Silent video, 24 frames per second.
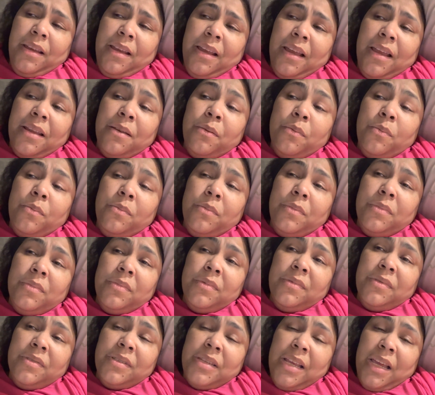and
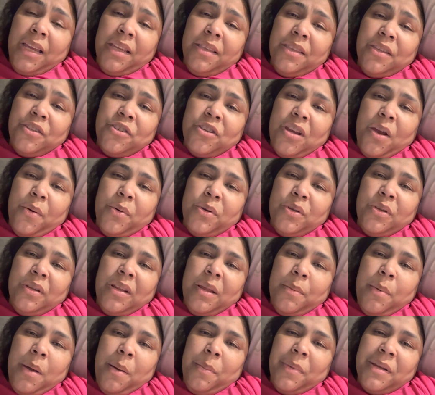taking the shower
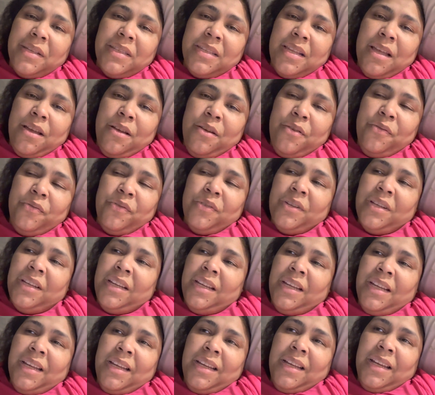today by myself,
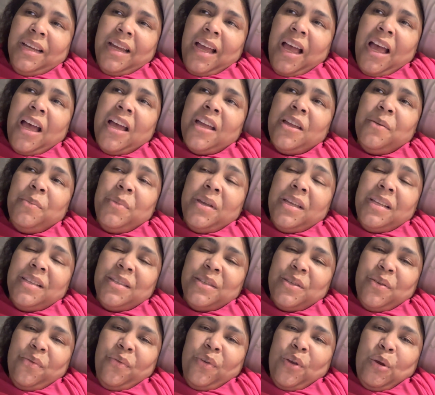I'm in
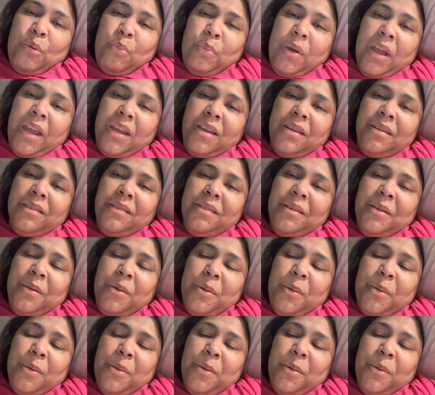severe pain.